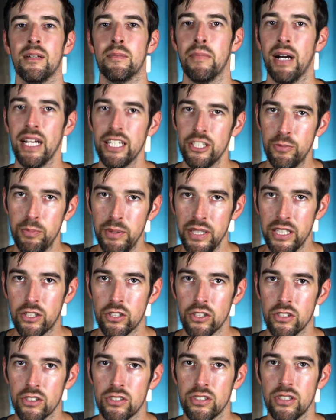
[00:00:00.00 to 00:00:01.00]
My
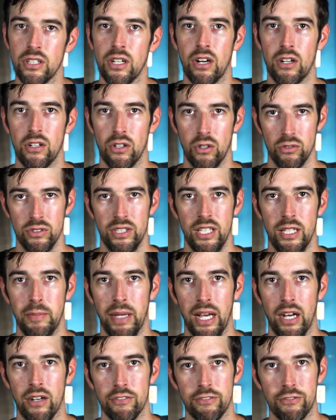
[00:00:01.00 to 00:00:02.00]
speakers are only
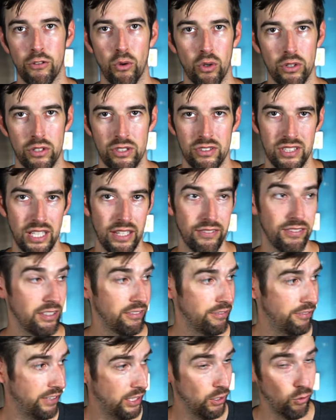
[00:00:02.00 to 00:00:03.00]
about four to
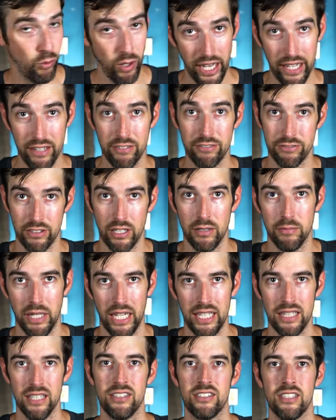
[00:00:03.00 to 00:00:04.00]
seven feet away from
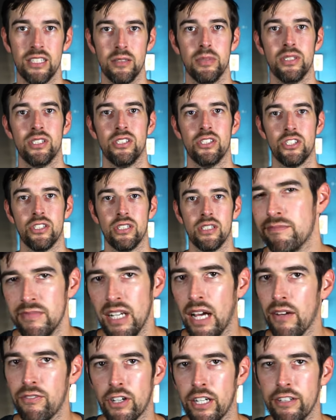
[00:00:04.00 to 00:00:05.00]
my listening position.
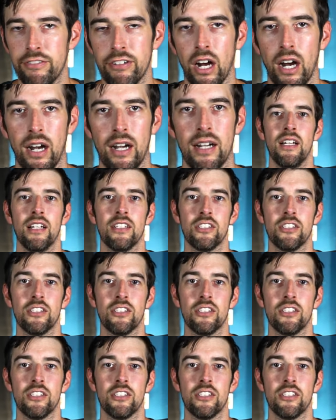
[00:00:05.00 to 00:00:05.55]
Not very far.